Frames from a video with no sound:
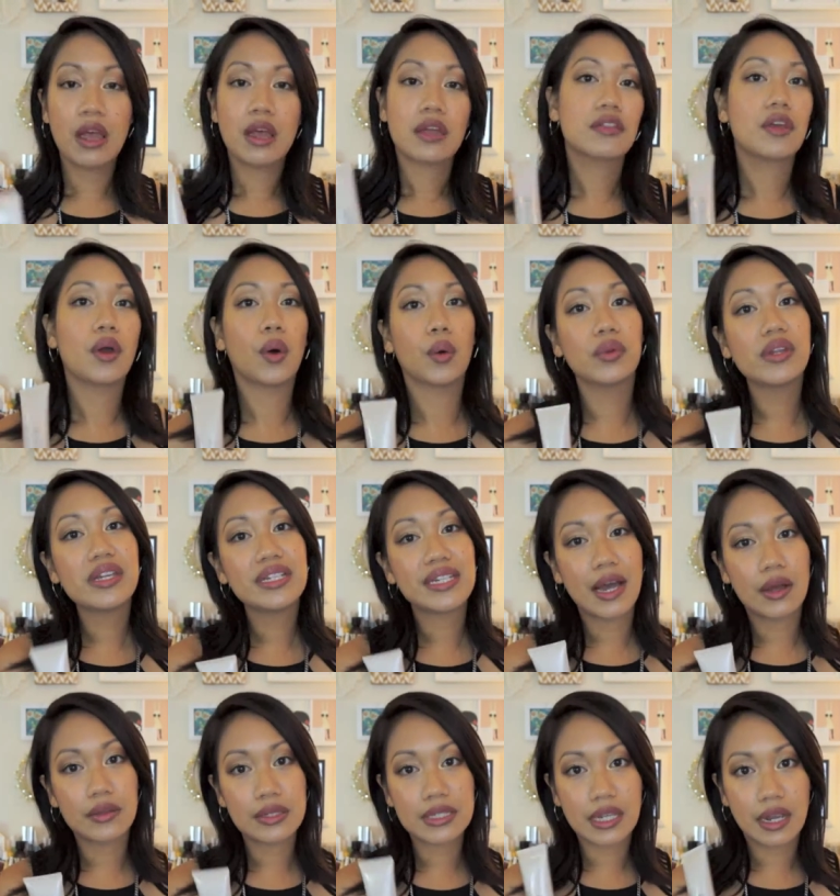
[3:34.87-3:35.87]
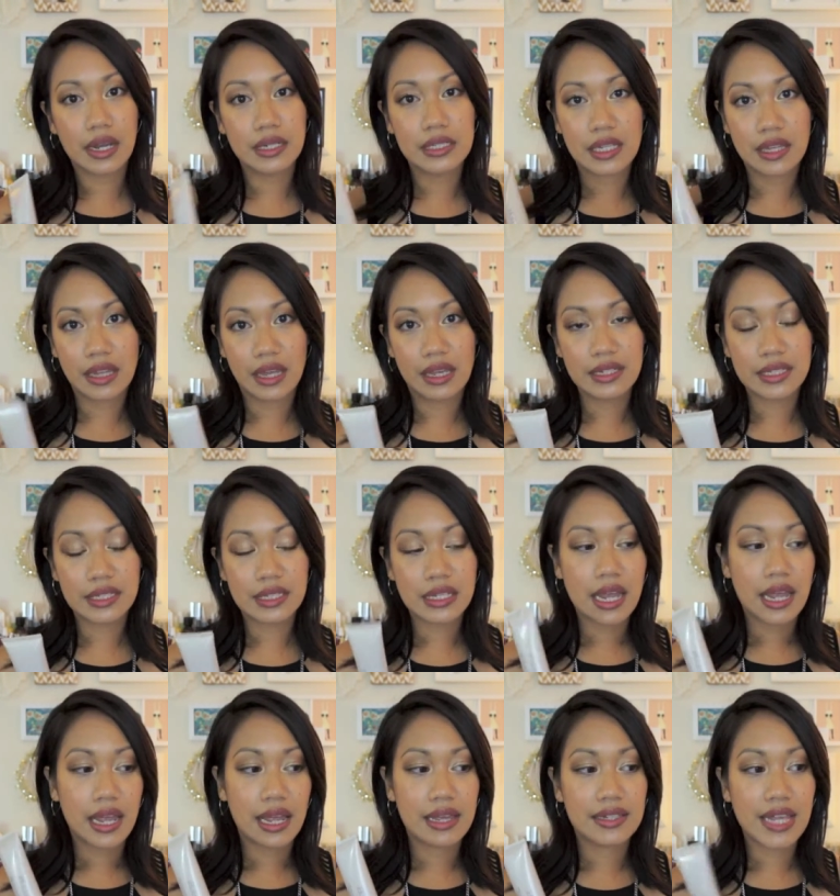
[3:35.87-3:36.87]
The only downside to this
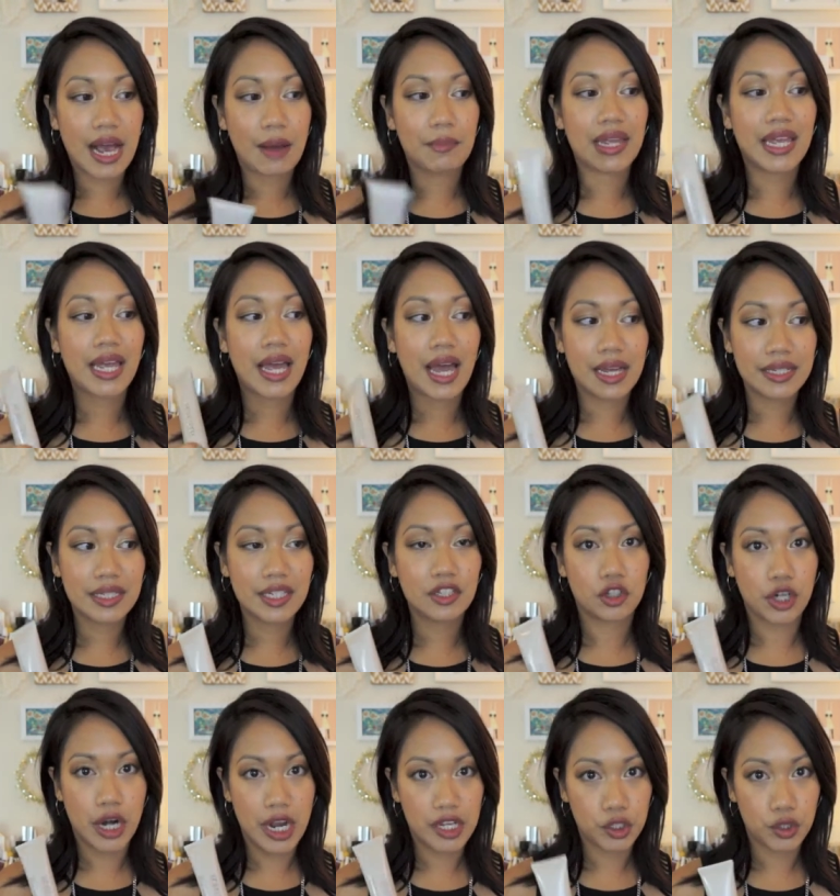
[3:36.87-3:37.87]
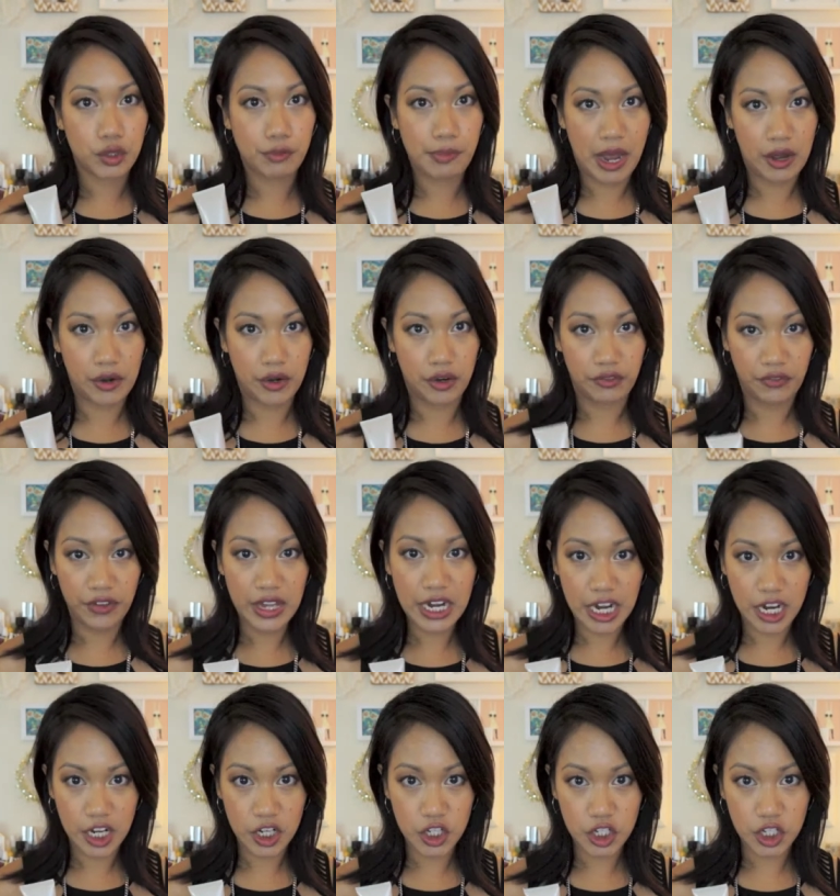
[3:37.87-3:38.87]
is that because it dries to a powder
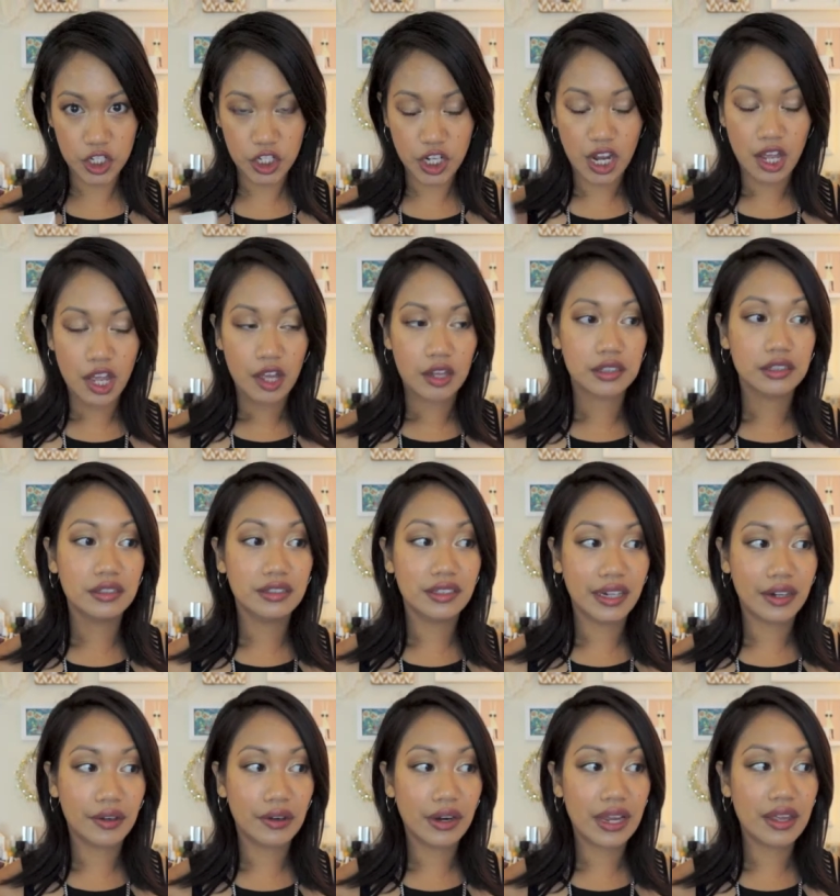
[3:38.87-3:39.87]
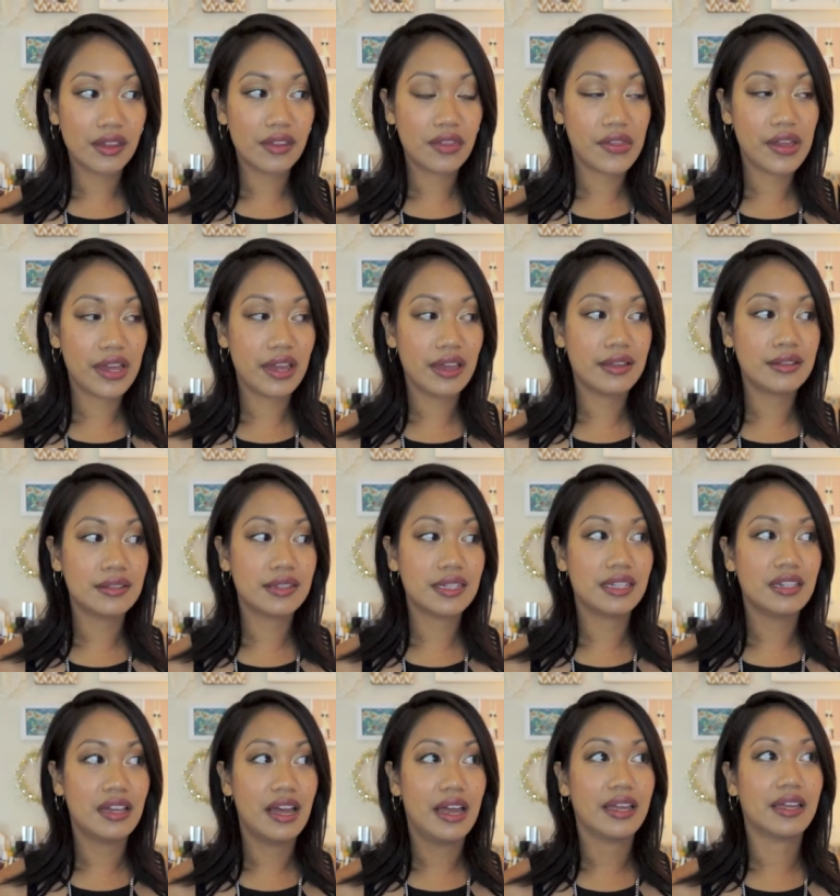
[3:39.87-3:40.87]
finish, layering things
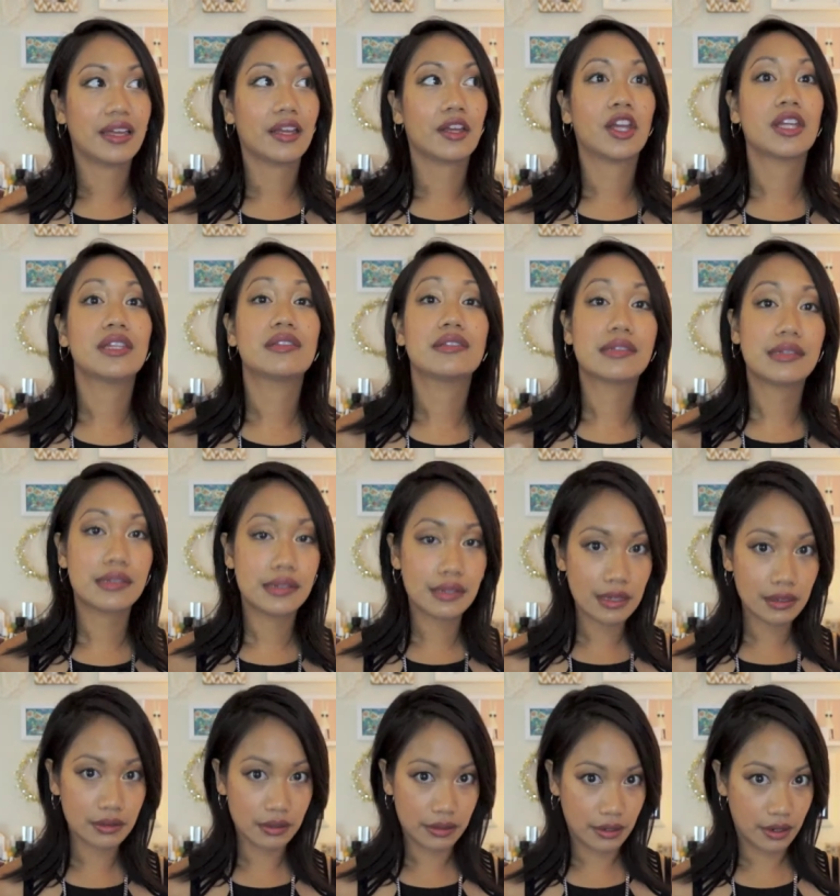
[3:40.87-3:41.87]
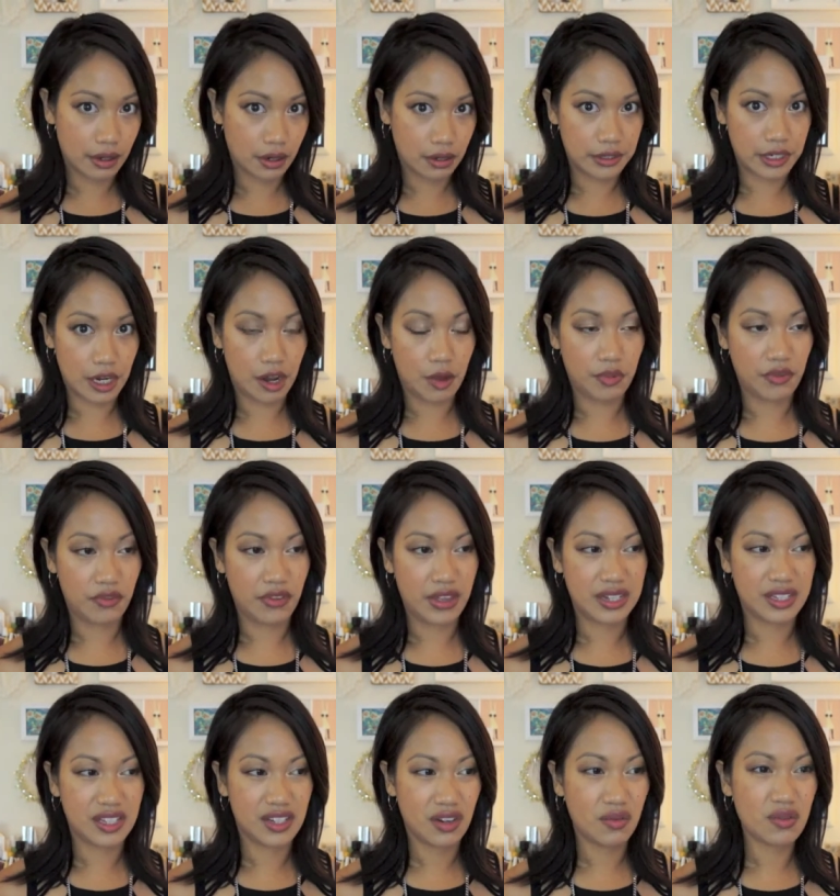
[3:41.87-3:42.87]
like concealer on top of
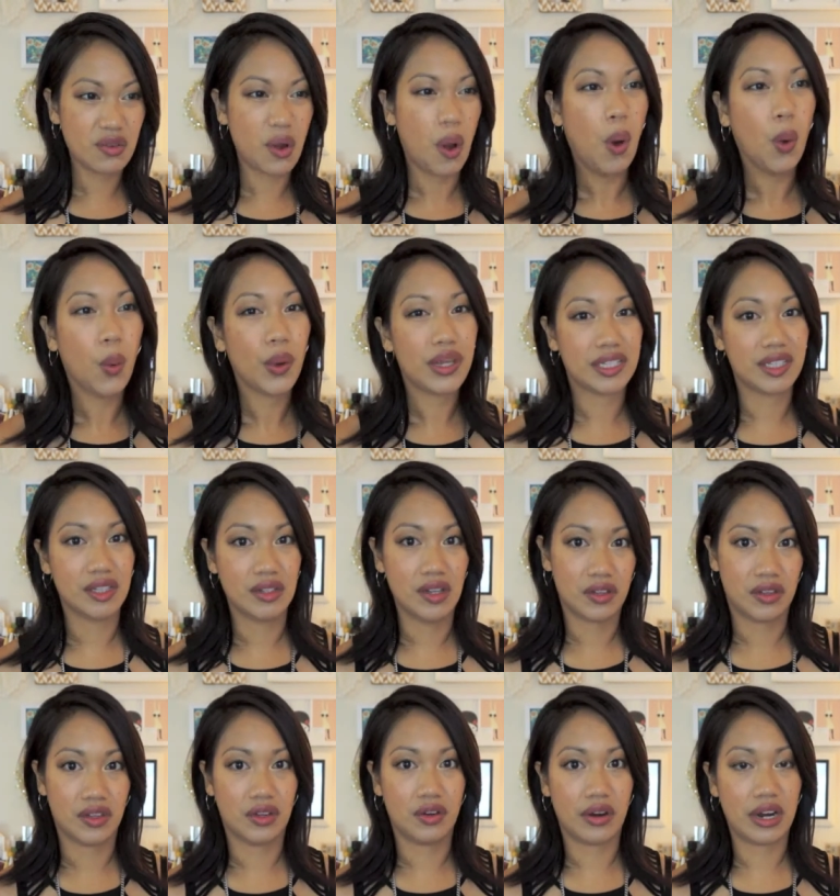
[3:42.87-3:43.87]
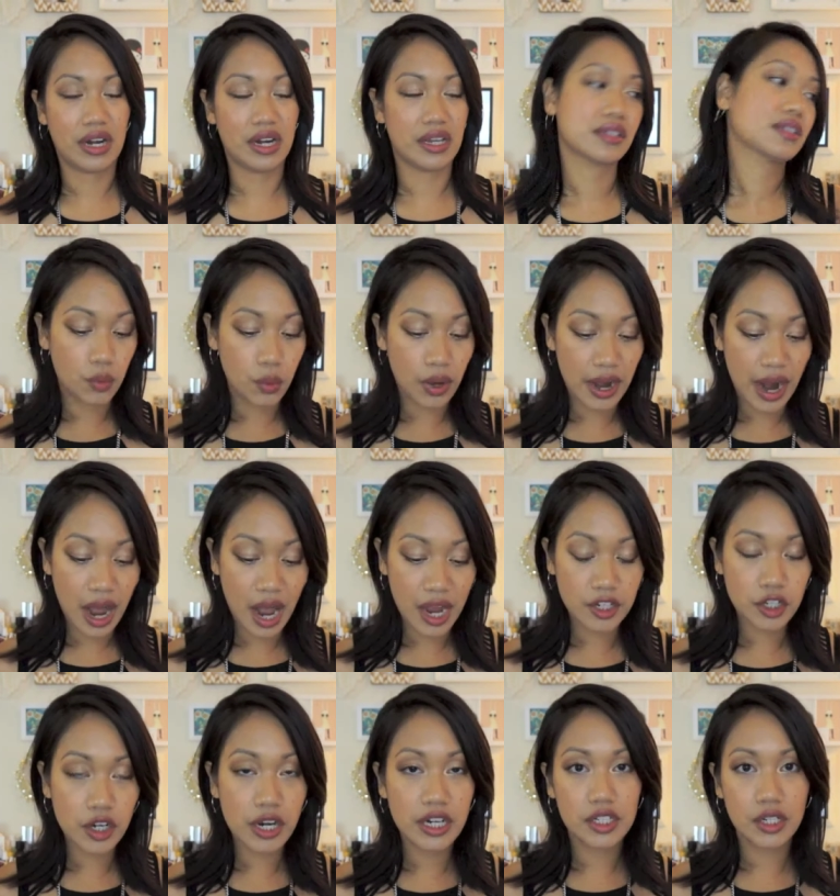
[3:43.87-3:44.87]
it don't always look the greatest. What I
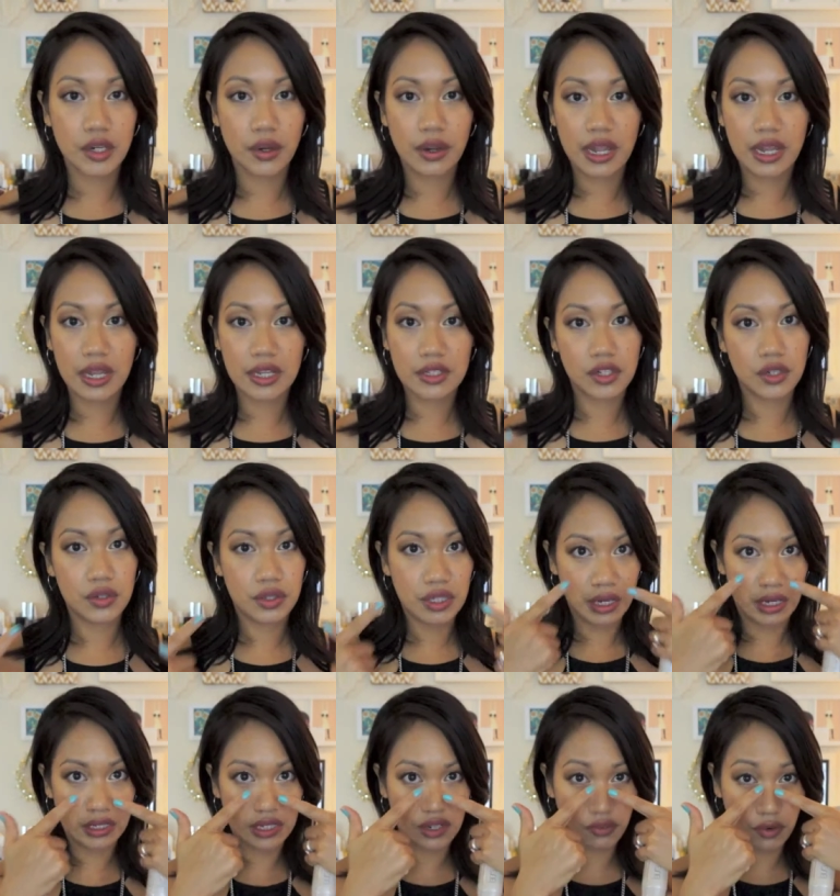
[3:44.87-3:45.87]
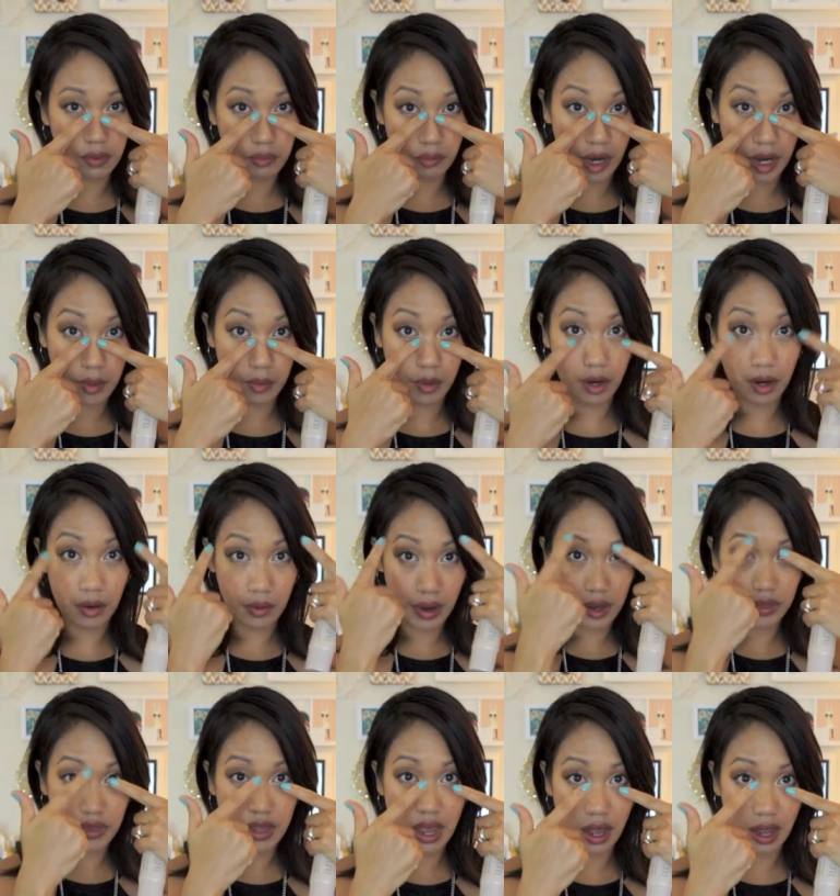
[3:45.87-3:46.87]
try doing is using a different primer
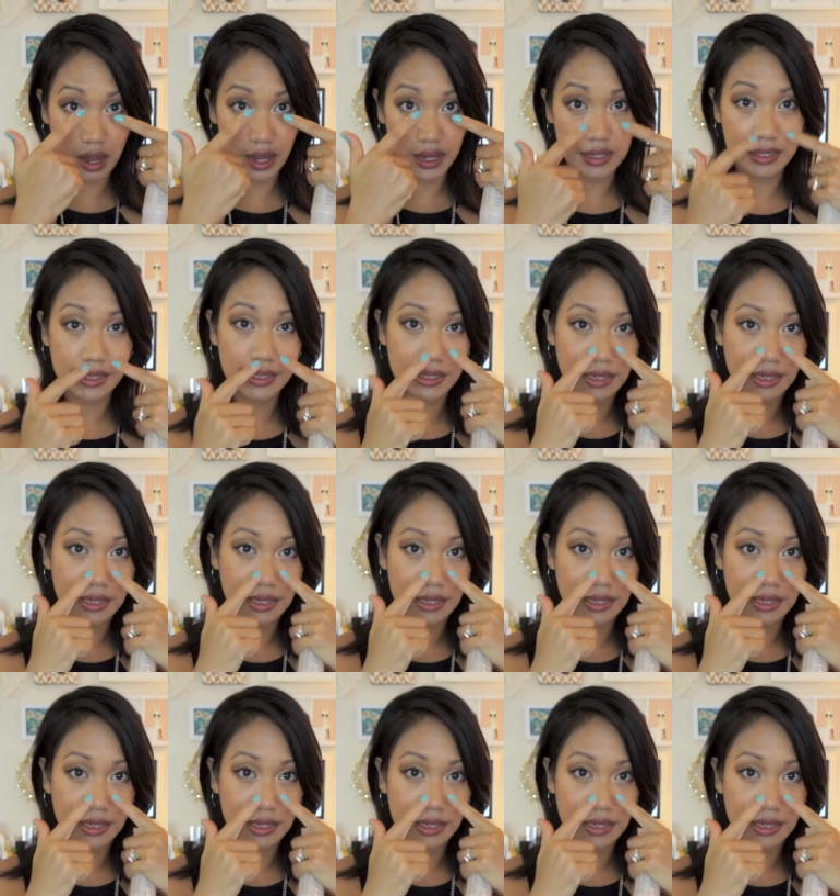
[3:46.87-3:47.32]
around the eyes,